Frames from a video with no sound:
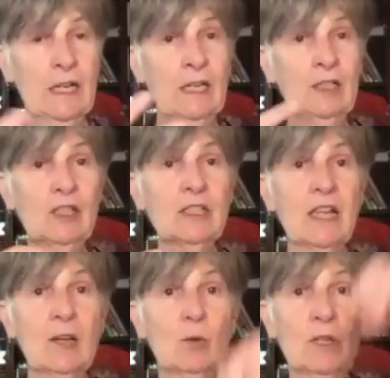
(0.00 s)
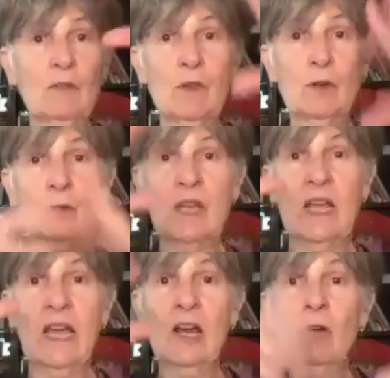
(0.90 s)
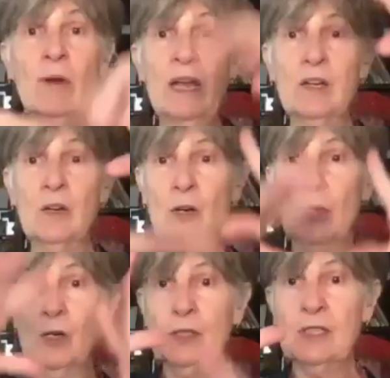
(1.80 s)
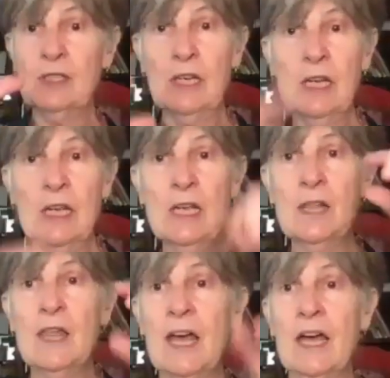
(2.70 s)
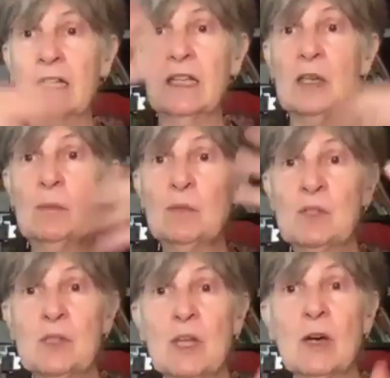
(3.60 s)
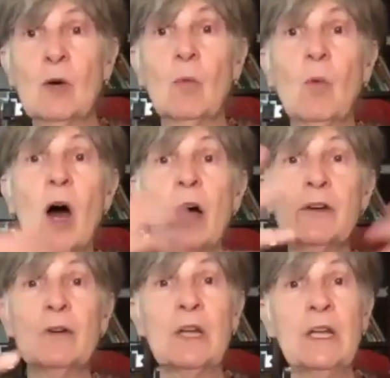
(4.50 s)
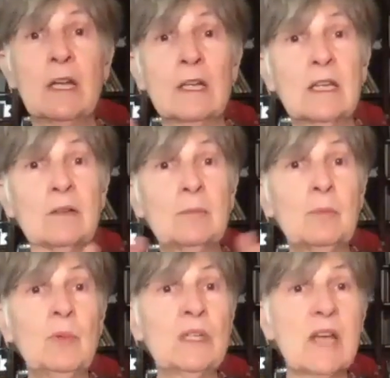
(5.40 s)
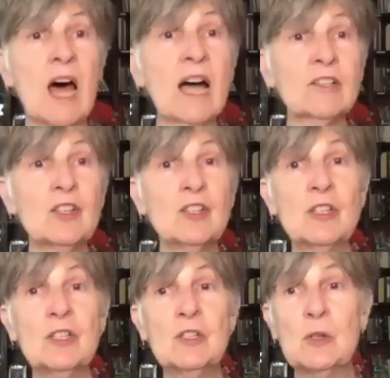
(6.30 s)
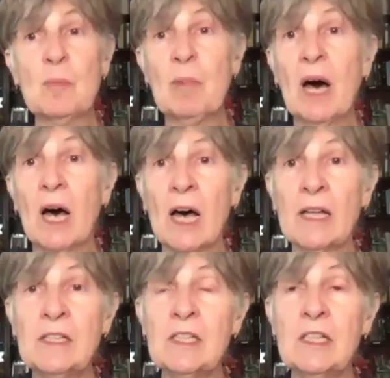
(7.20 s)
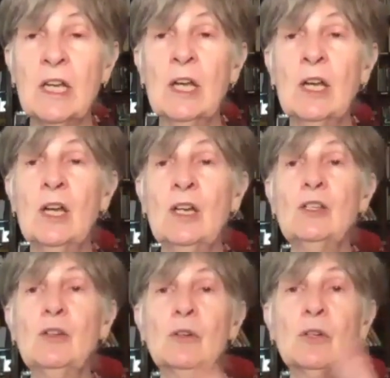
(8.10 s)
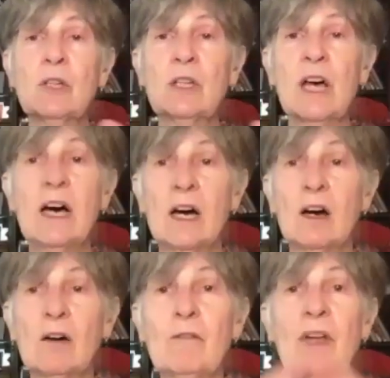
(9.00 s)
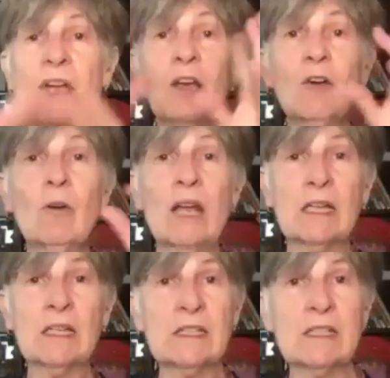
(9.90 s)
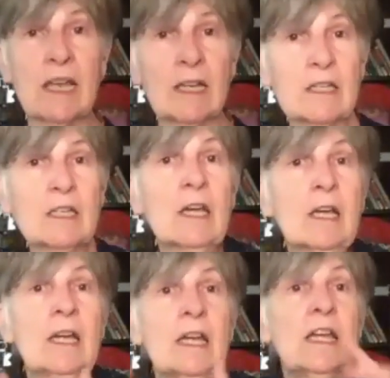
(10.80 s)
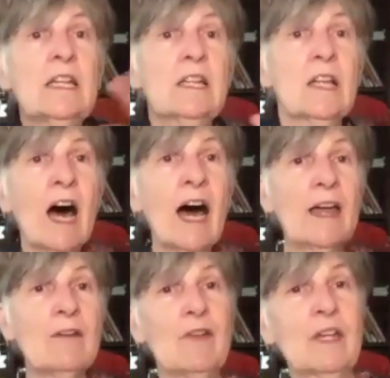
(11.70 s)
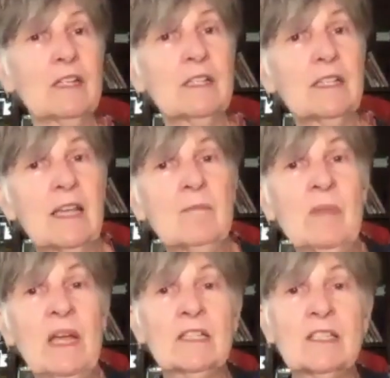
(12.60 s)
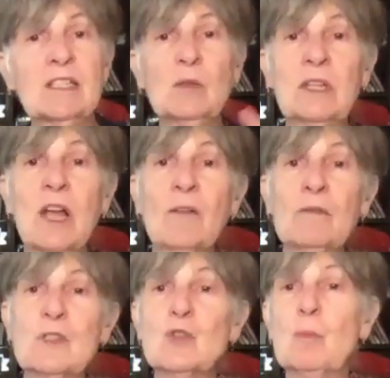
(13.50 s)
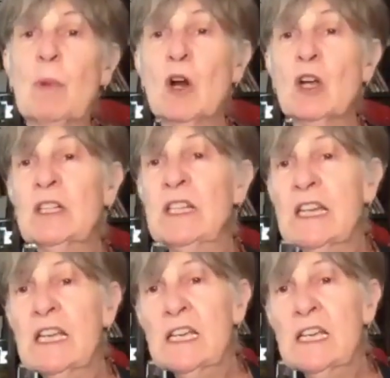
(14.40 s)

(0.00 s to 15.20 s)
Just like one of those aerators that keeps the water, it brings oxygen to the pond. Your love aerates and enlivens and makes love sparkly.